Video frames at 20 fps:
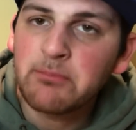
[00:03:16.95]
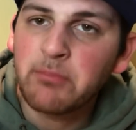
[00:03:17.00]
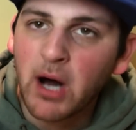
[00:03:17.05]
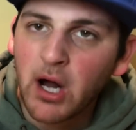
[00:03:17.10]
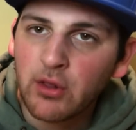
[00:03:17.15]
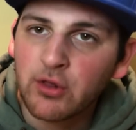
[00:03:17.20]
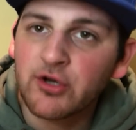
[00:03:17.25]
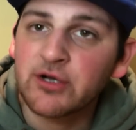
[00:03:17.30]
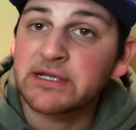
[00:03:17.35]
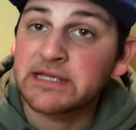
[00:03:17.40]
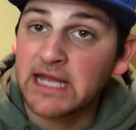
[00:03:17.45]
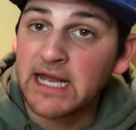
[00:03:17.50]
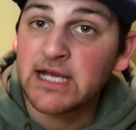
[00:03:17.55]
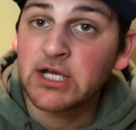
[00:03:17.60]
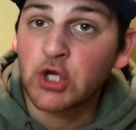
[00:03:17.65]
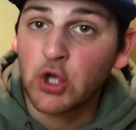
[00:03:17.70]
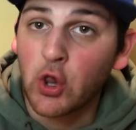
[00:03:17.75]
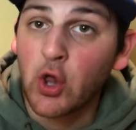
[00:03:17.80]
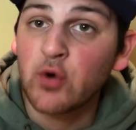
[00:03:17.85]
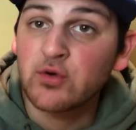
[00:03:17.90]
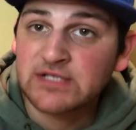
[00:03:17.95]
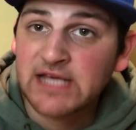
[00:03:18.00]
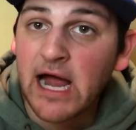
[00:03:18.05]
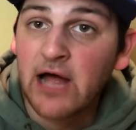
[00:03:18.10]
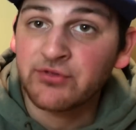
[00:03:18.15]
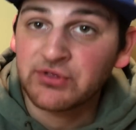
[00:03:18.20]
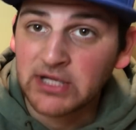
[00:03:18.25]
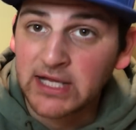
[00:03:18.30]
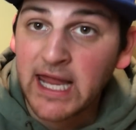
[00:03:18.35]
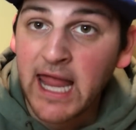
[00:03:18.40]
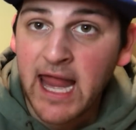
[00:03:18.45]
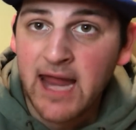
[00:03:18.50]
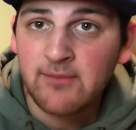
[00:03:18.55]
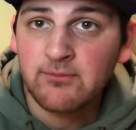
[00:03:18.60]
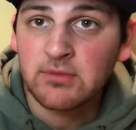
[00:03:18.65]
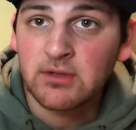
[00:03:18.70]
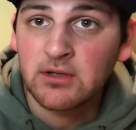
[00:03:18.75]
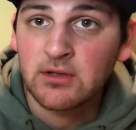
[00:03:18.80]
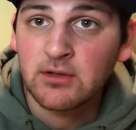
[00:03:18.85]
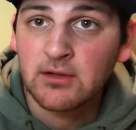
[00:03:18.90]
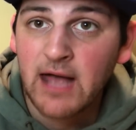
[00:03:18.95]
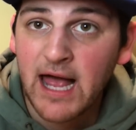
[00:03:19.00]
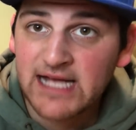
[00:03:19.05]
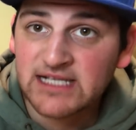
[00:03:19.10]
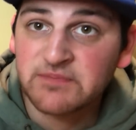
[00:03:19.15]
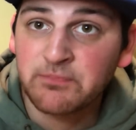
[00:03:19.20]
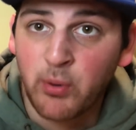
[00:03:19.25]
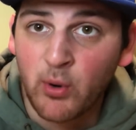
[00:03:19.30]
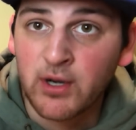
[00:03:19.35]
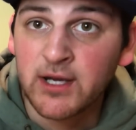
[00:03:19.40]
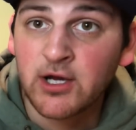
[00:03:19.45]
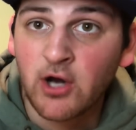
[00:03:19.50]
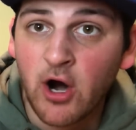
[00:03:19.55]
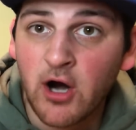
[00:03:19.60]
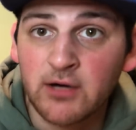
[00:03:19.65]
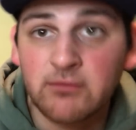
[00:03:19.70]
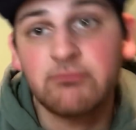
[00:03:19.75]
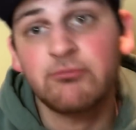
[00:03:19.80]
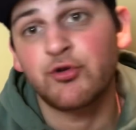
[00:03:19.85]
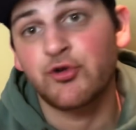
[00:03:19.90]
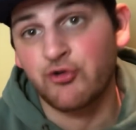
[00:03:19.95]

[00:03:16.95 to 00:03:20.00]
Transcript: Butler did close out the game as point guard.